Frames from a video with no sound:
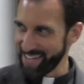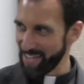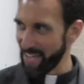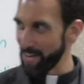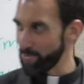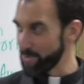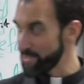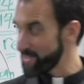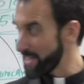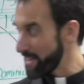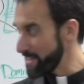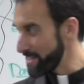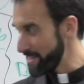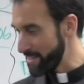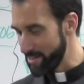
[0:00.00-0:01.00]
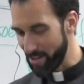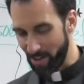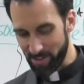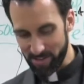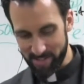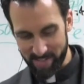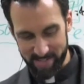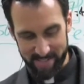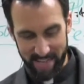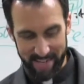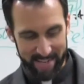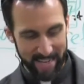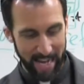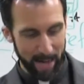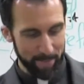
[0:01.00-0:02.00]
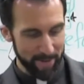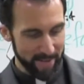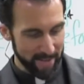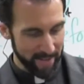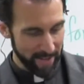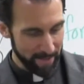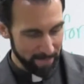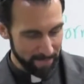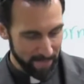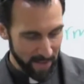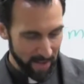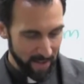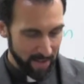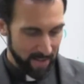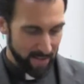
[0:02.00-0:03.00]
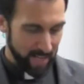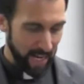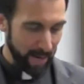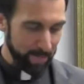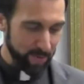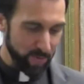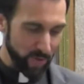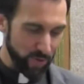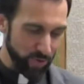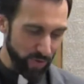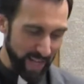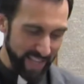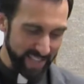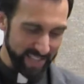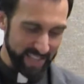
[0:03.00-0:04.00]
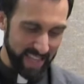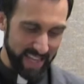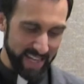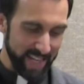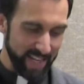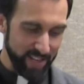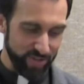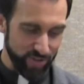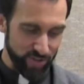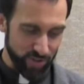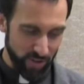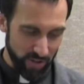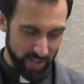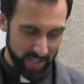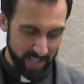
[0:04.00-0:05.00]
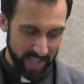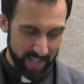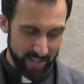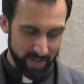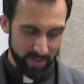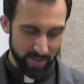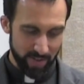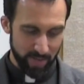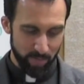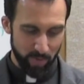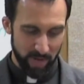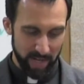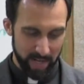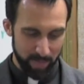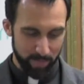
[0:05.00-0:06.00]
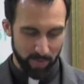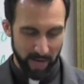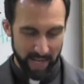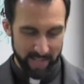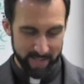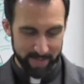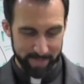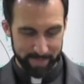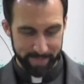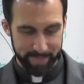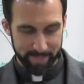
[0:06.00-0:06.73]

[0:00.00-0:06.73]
And was selling the indulgences. Sent a copy to him. Copies were translated and circulated to the printing press.